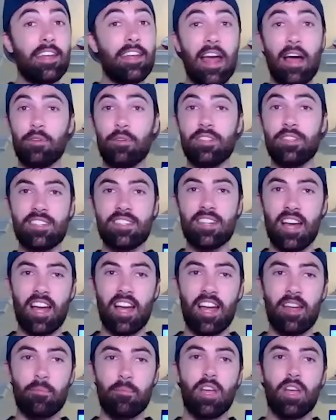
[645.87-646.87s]
Now it's
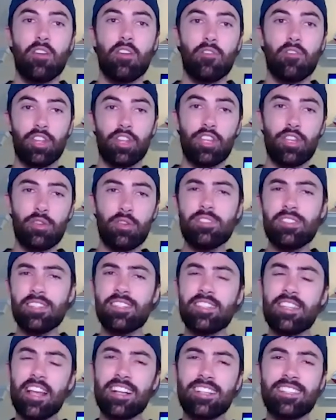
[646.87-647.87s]
time for the
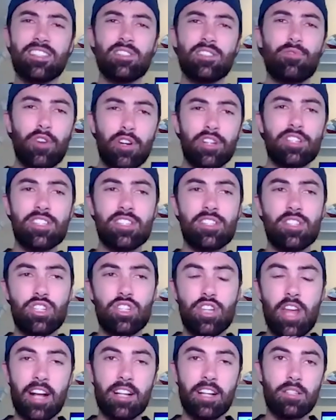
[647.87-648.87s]
Houston Texans versus the
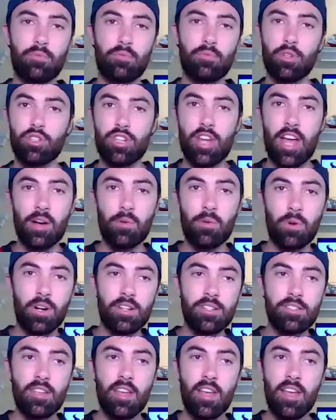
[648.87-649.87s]
Jacksonville
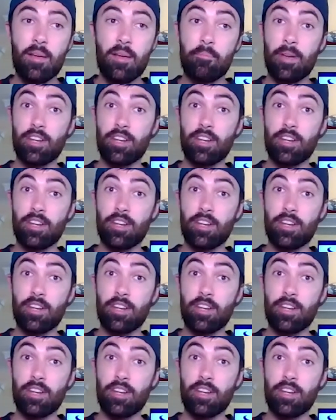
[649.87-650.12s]
Jaguars.